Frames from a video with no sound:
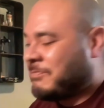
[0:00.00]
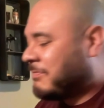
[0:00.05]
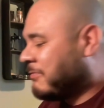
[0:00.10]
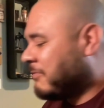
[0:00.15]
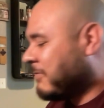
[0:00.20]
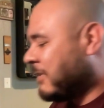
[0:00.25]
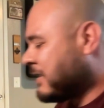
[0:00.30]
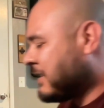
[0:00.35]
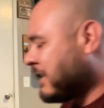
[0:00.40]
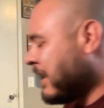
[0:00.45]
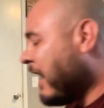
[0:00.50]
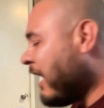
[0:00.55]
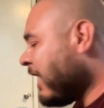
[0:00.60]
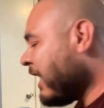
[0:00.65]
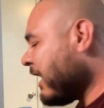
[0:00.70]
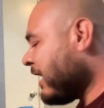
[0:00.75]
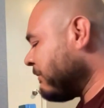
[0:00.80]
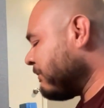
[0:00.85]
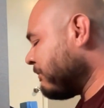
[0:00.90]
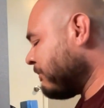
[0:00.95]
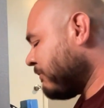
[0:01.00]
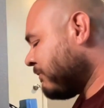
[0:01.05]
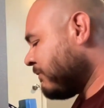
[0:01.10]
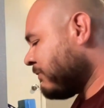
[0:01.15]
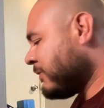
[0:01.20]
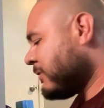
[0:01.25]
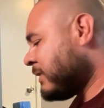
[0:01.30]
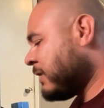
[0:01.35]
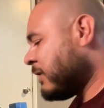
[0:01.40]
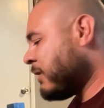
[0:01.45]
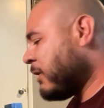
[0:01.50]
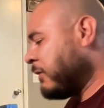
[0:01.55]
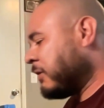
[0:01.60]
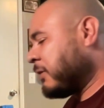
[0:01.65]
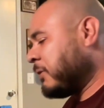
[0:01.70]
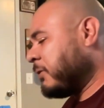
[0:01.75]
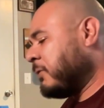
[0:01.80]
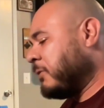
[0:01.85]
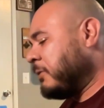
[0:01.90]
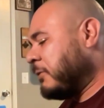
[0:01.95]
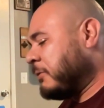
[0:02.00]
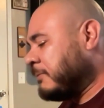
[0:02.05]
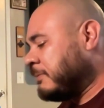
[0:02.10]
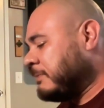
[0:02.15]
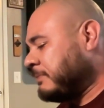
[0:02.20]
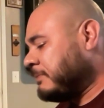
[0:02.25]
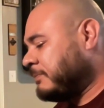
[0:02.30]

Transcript: It's time to go through